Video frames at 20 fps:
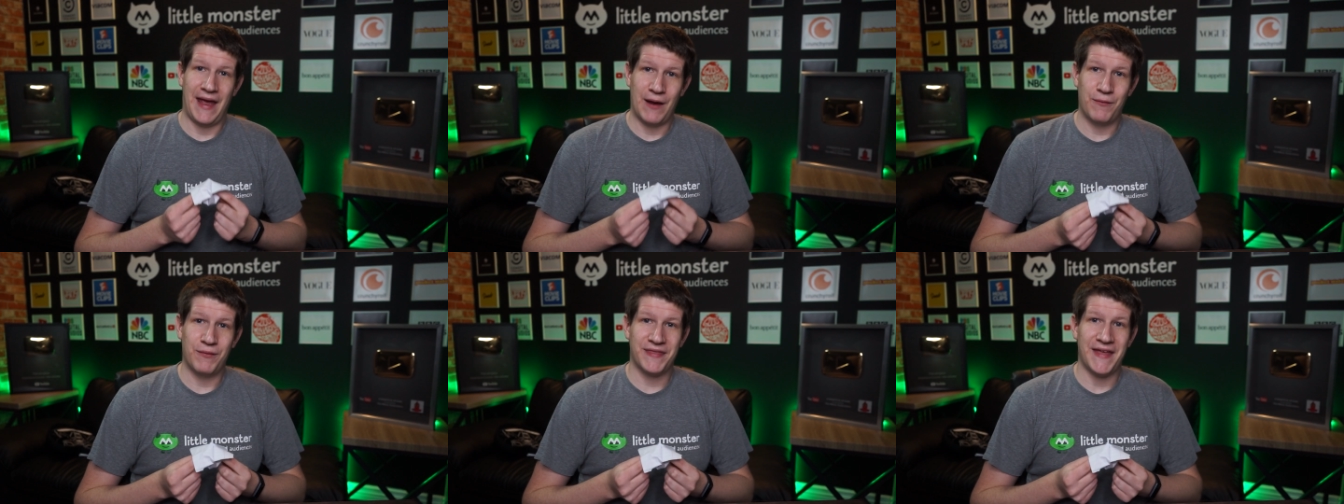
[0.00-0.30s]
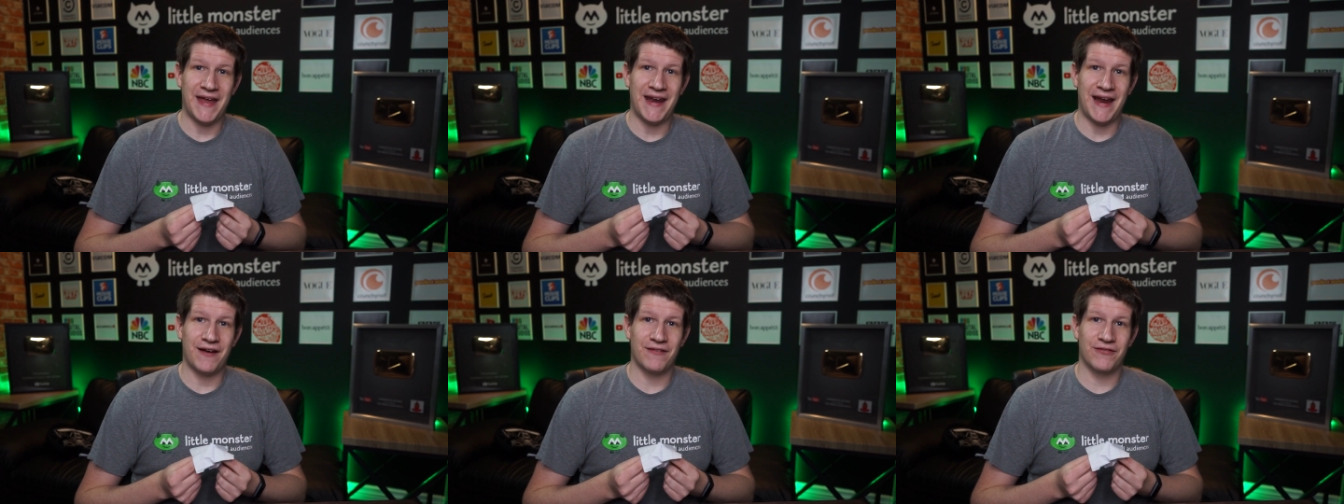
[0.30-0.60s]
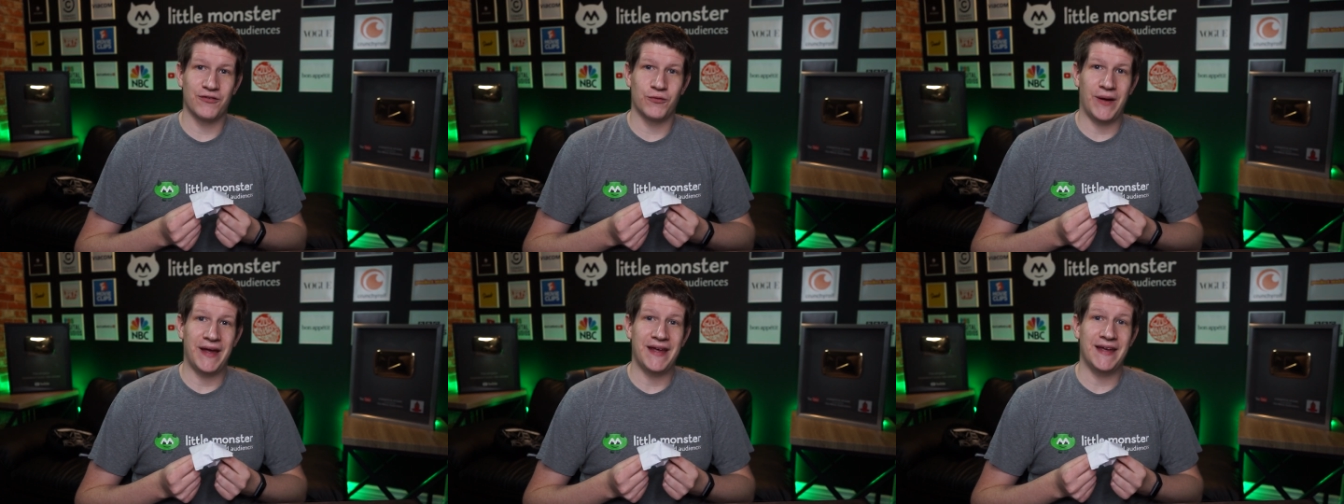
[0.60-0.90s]
And with that out of
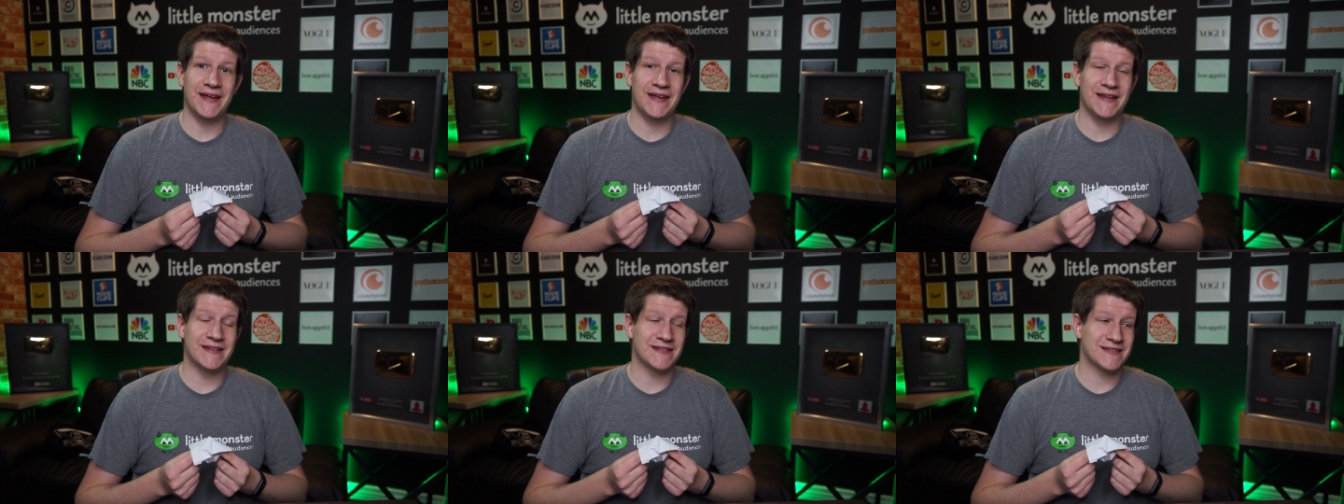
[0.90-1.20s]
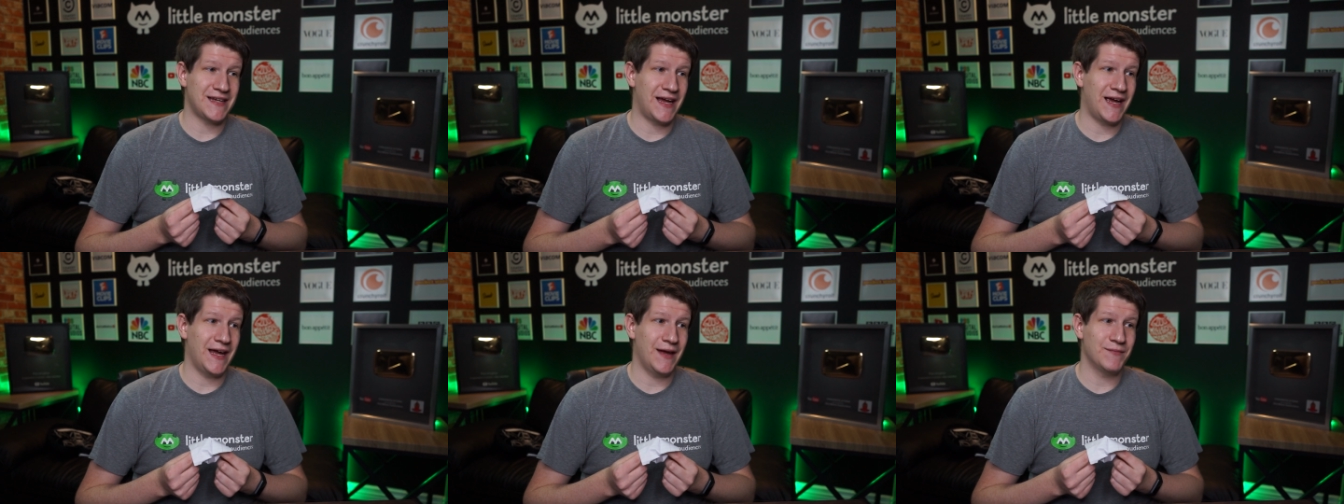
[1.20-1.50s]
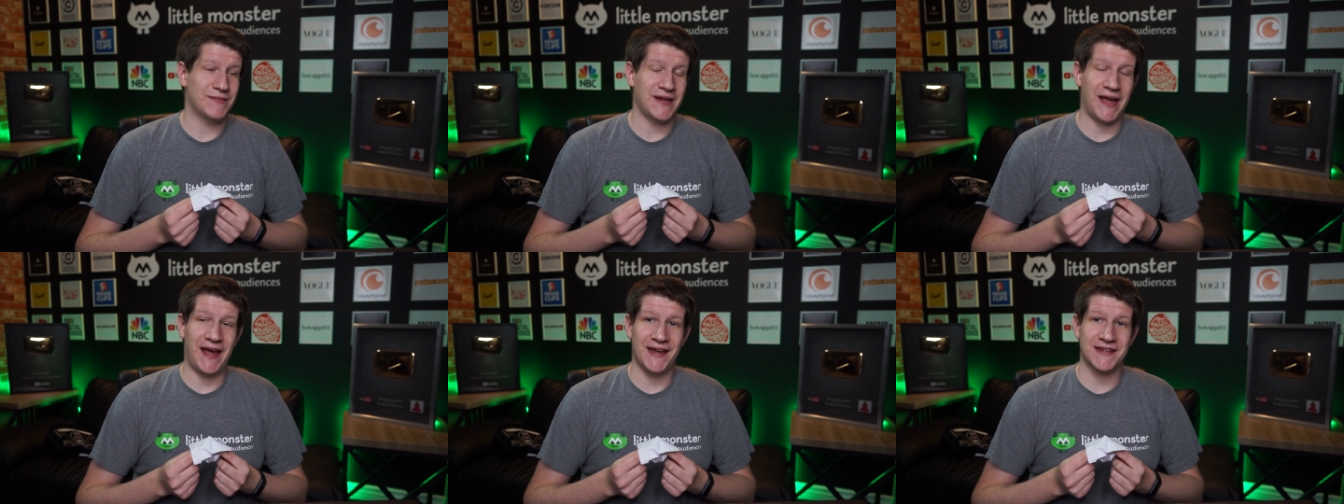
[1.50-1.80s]
the way, it's
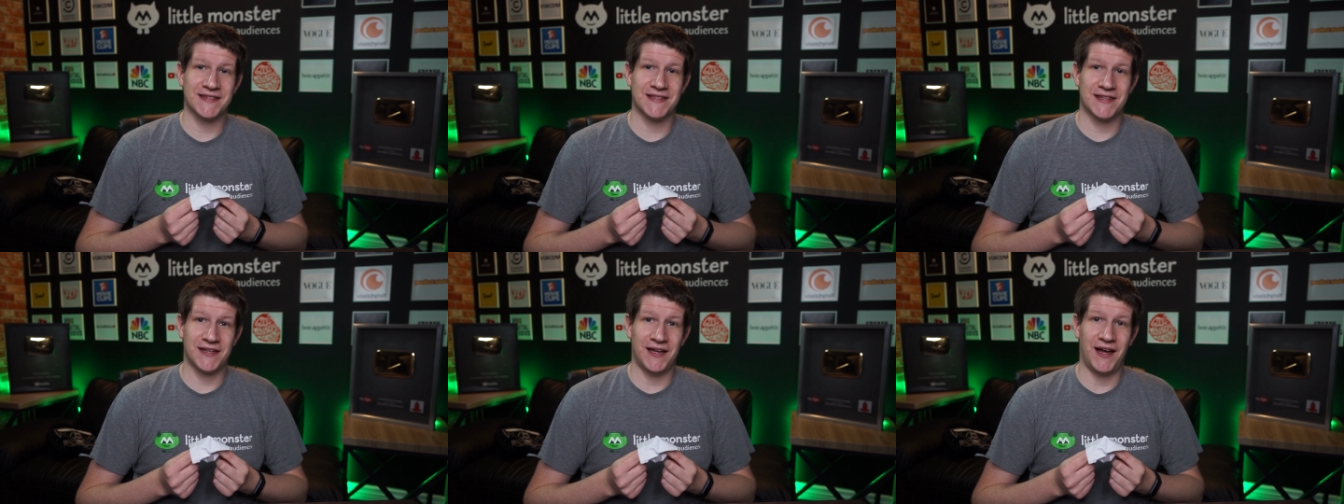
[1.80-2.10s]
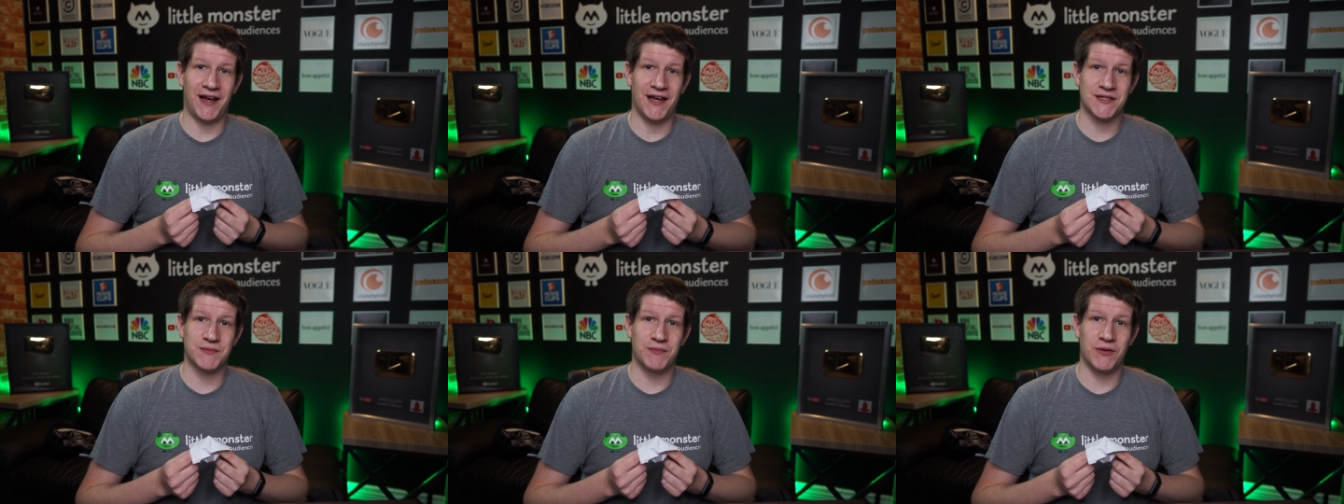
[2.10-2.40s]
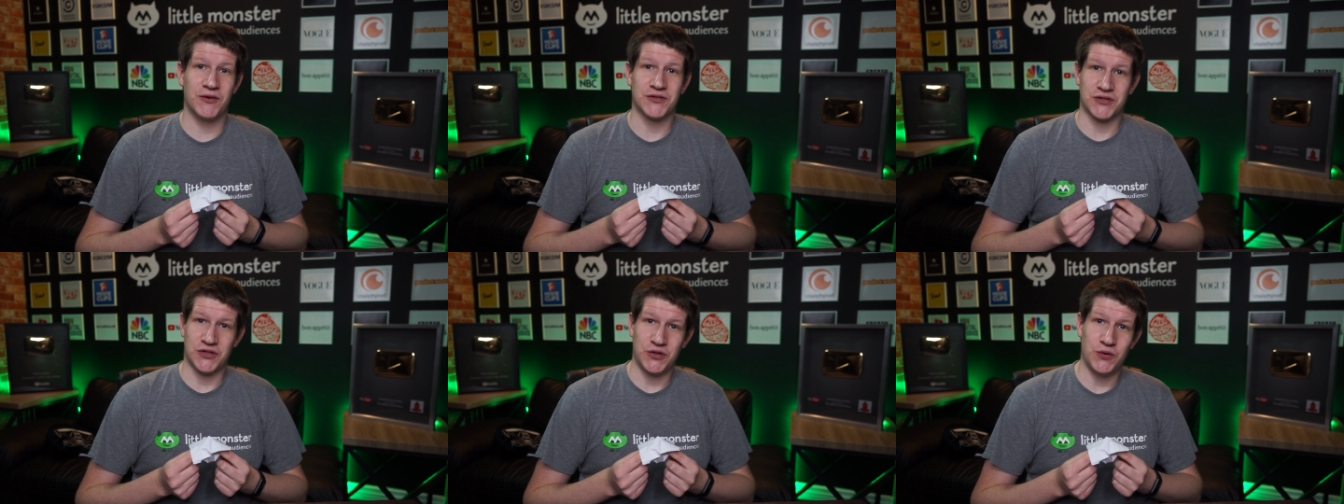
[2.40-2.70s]
time to ask the
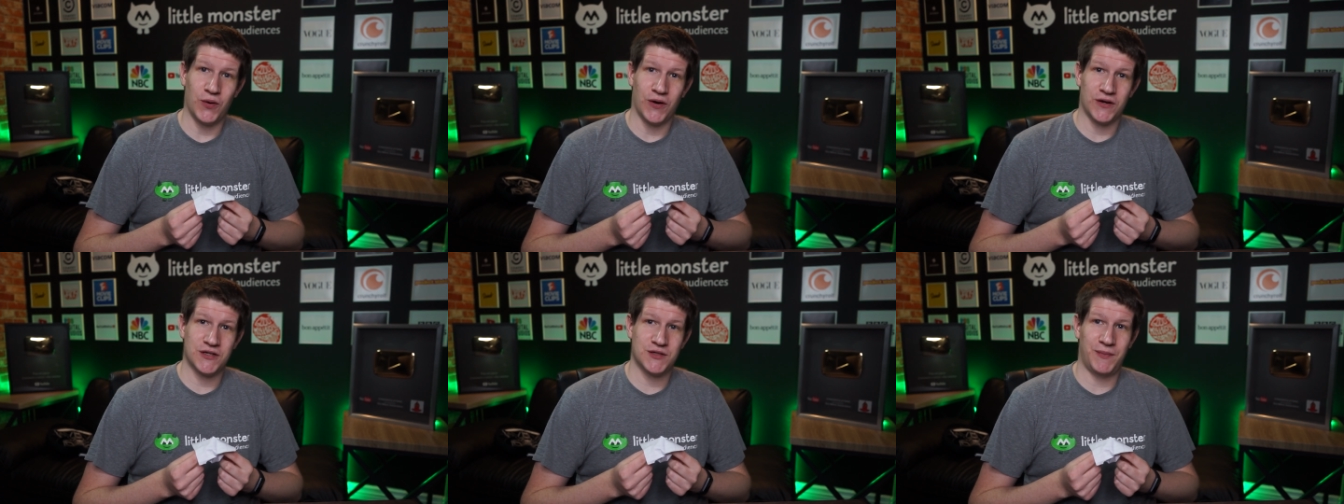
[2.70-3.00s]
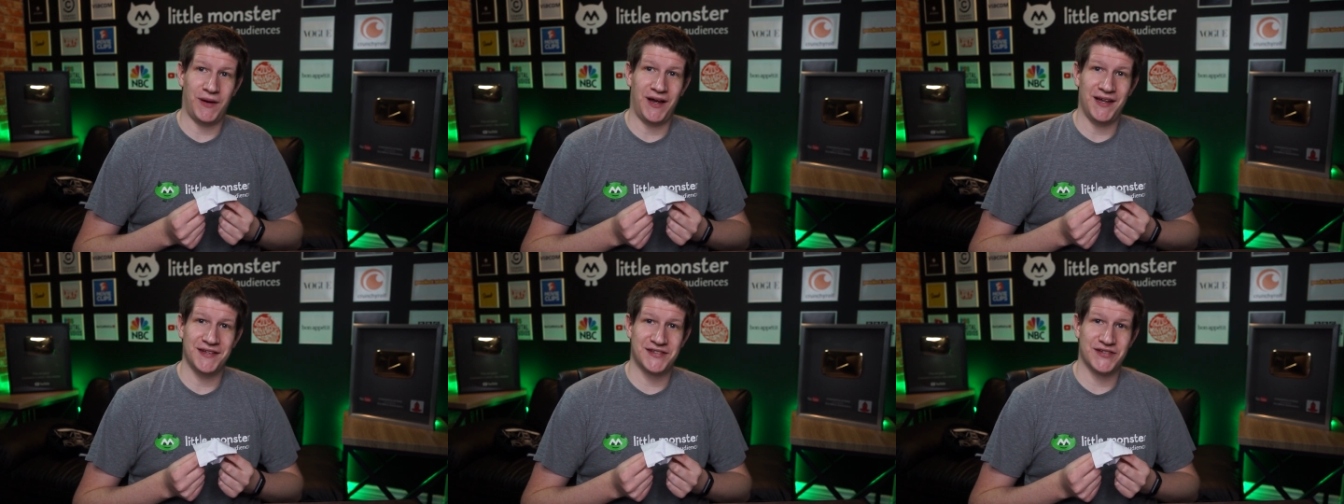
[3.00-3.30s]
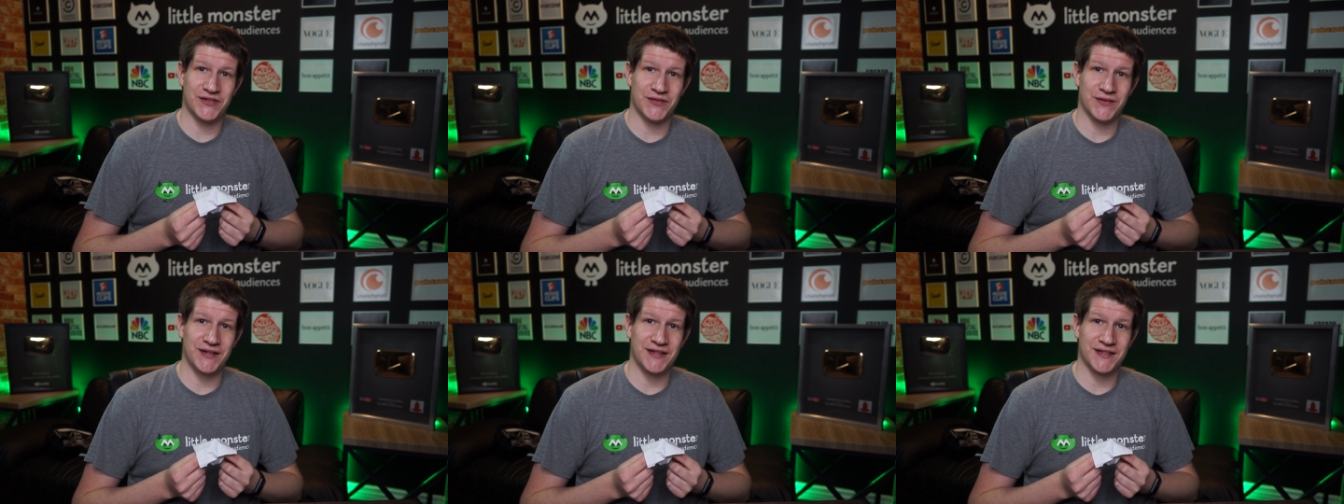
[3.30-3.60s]
cosmos who our
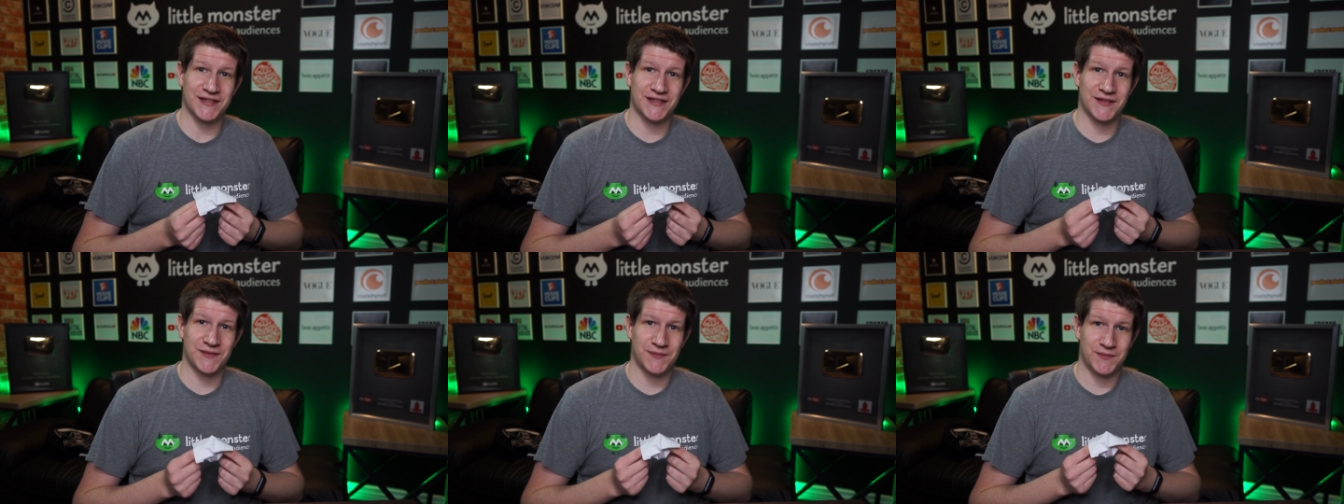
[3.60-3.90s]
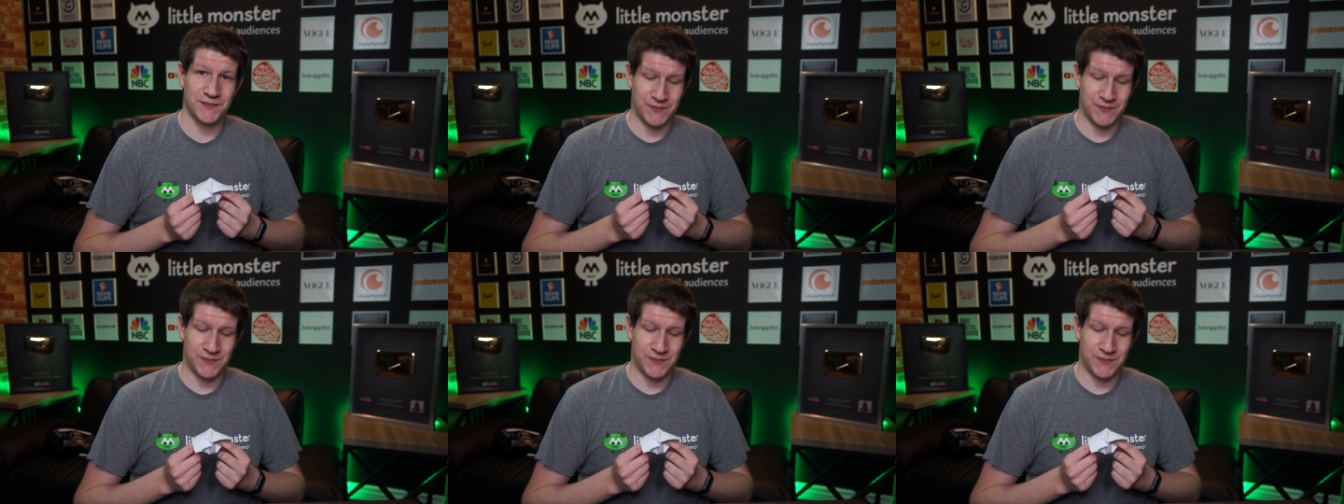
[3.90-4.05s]
sponsor is.